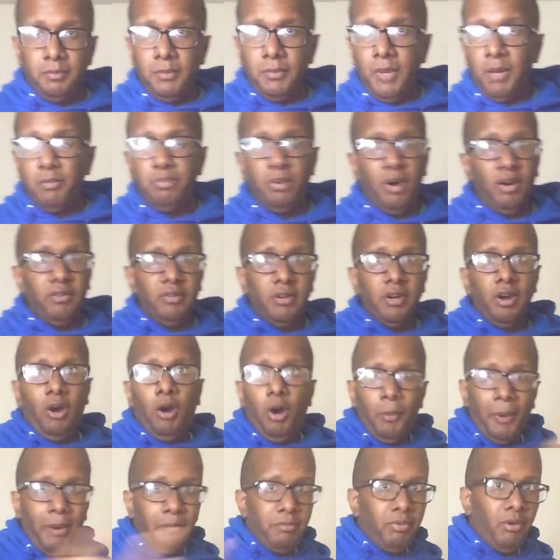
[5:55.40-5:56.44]
my brother,
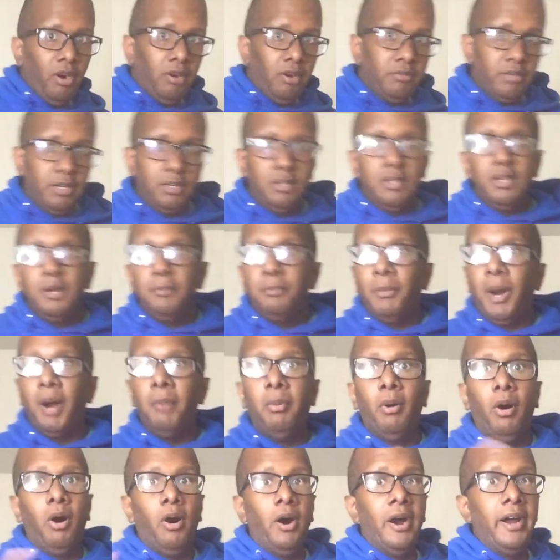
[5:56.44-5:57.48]
all my brother, my
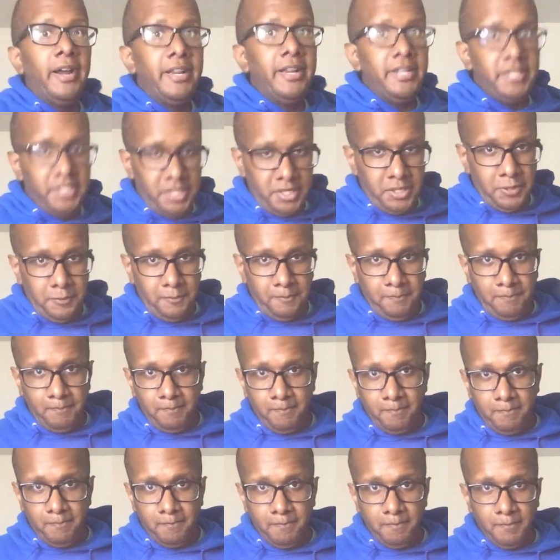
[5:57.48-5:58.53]
boys,
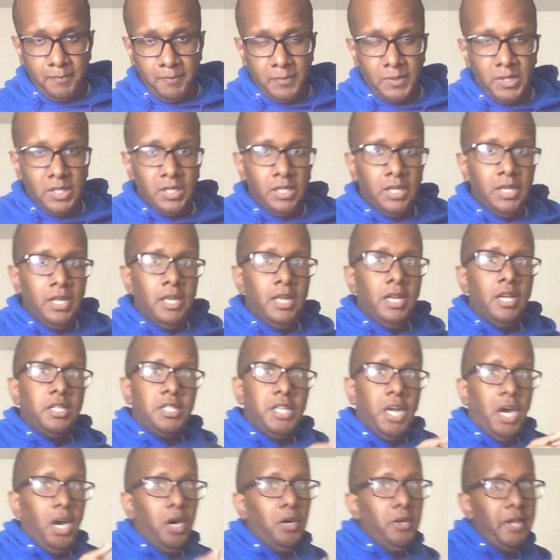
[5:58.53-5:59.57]

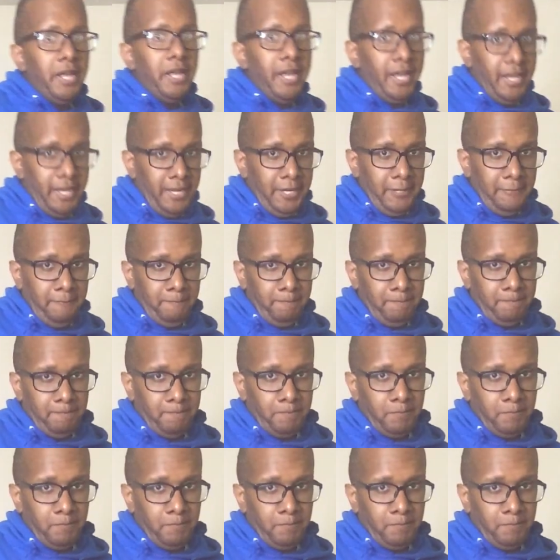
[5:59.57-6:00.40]
Cody,